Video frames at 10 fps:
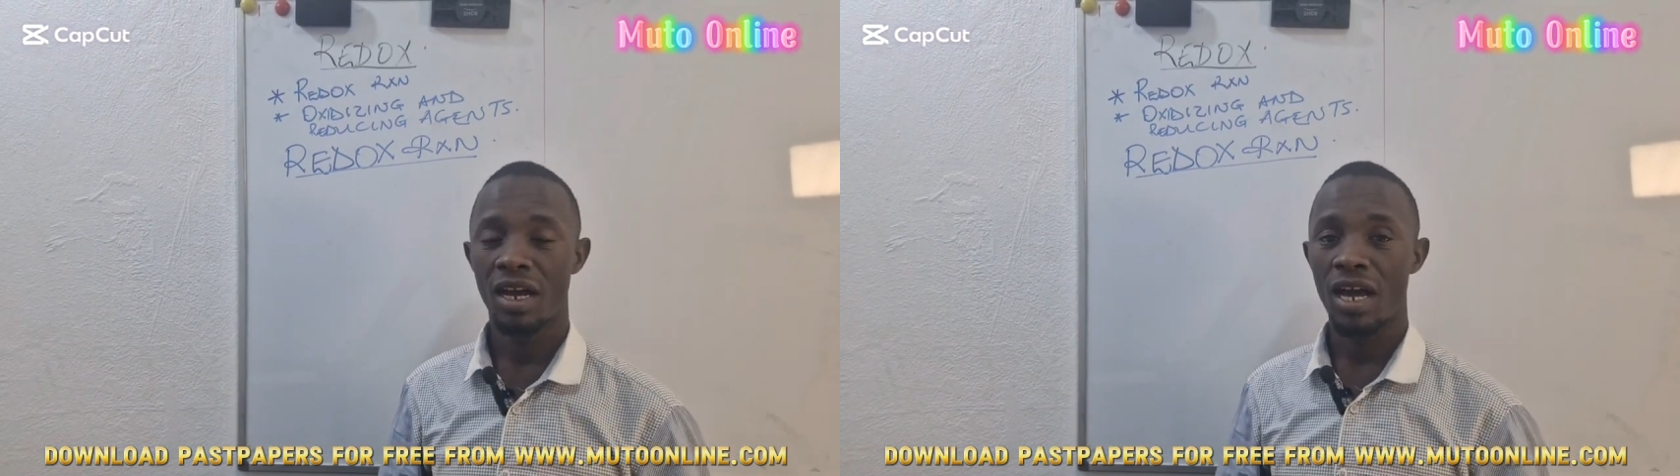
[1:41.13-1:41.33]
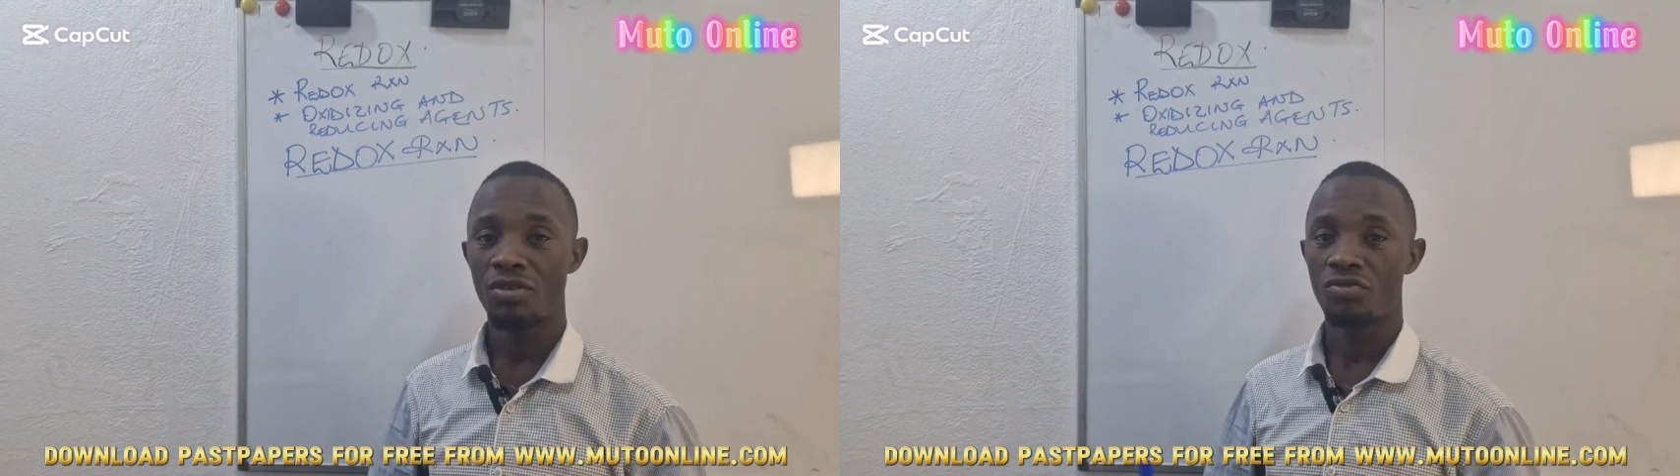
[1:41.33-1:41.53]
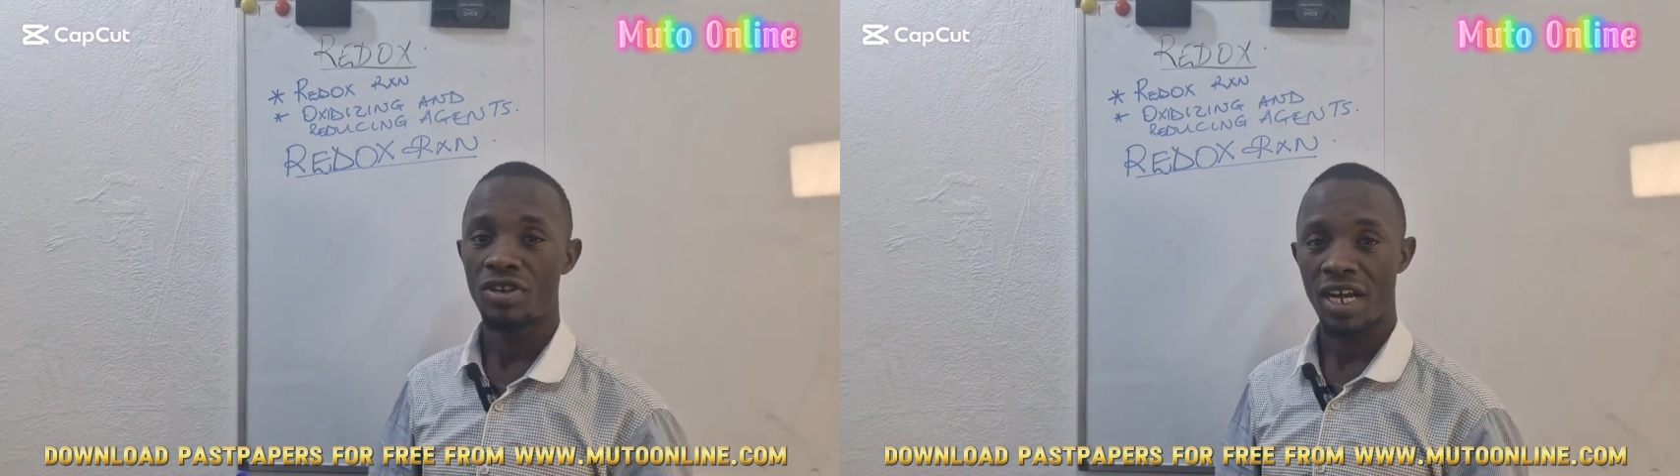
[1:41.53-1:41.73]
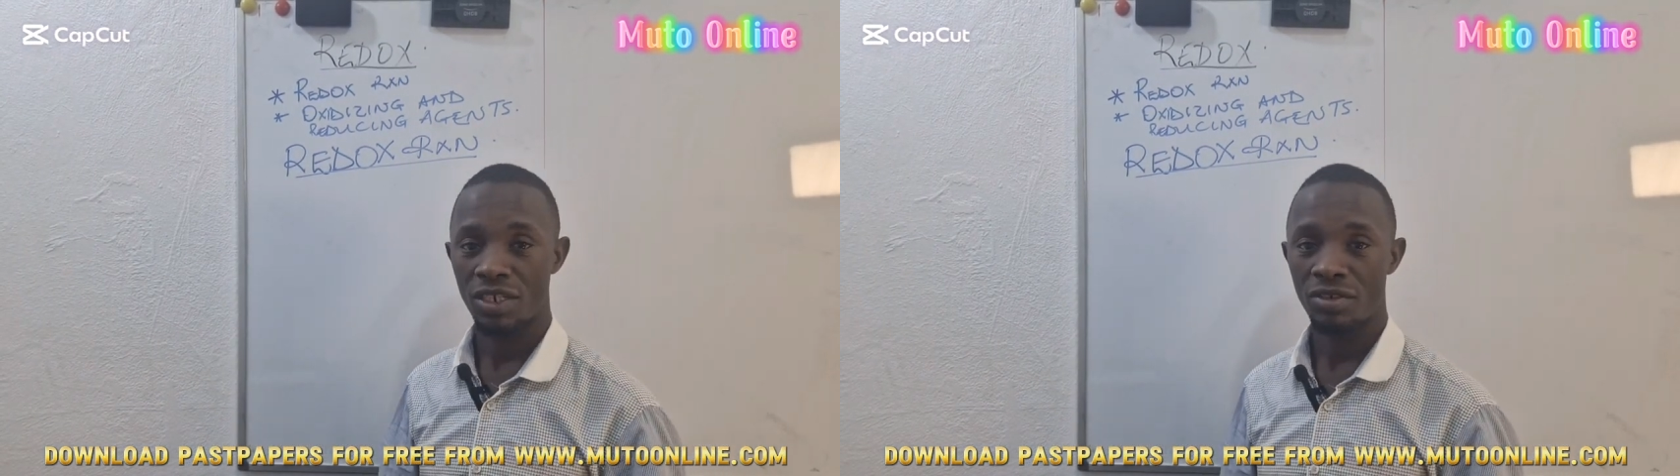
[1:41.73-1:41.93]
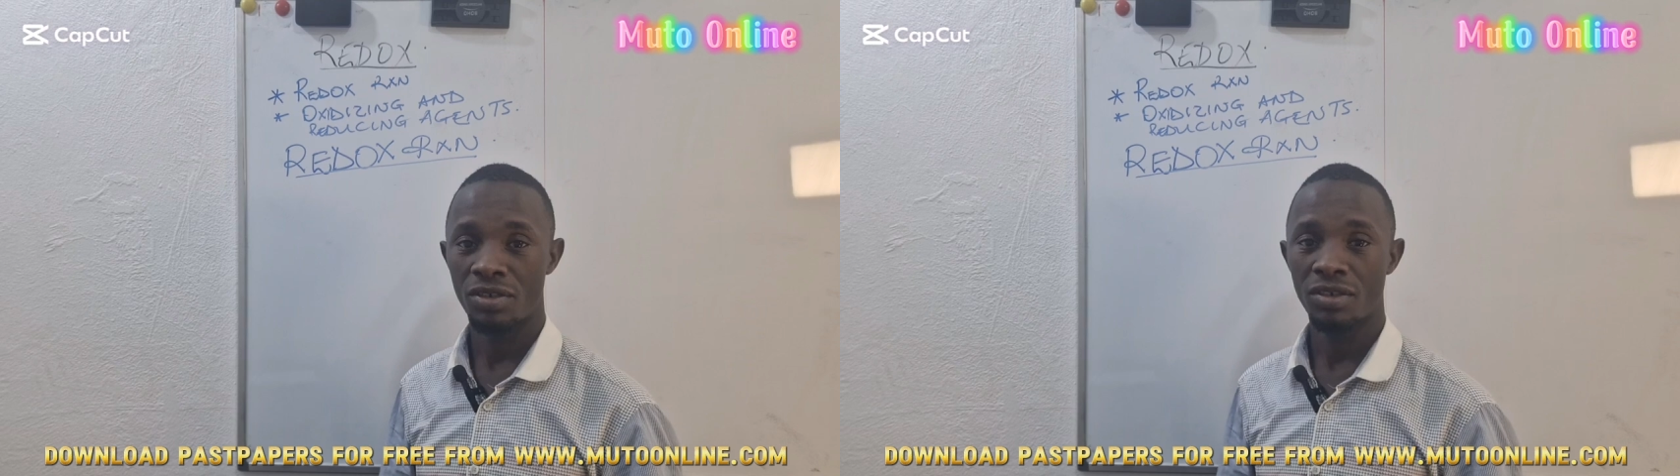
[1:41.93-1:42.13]
and
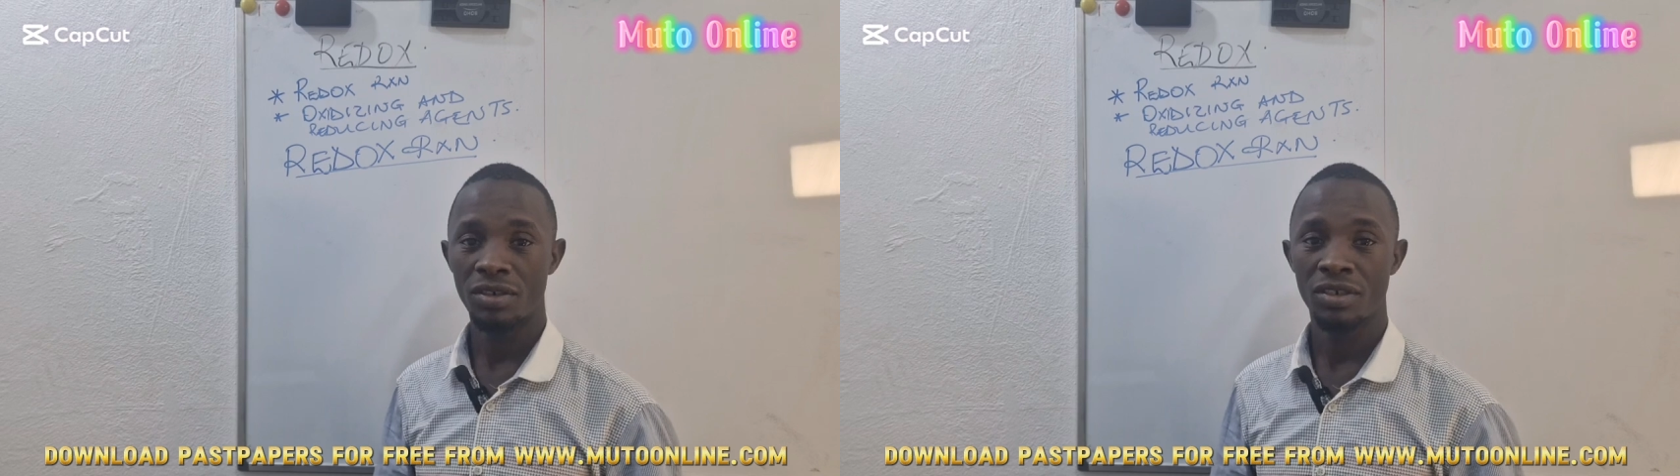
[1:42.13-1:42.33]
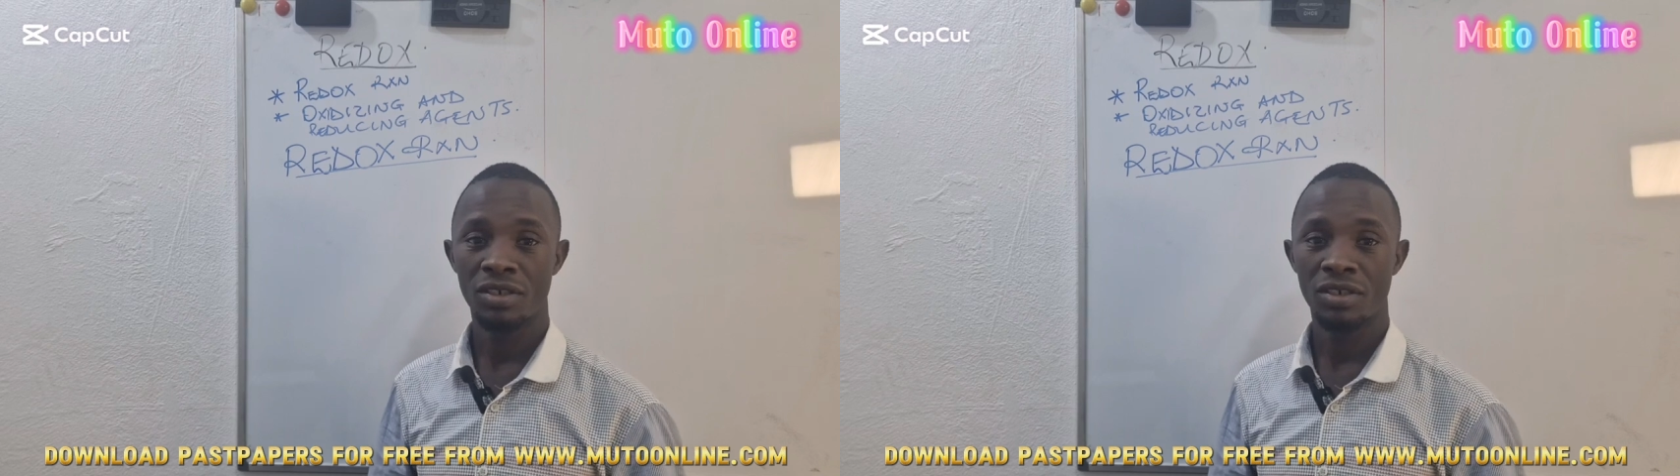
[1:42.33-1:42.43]
reduction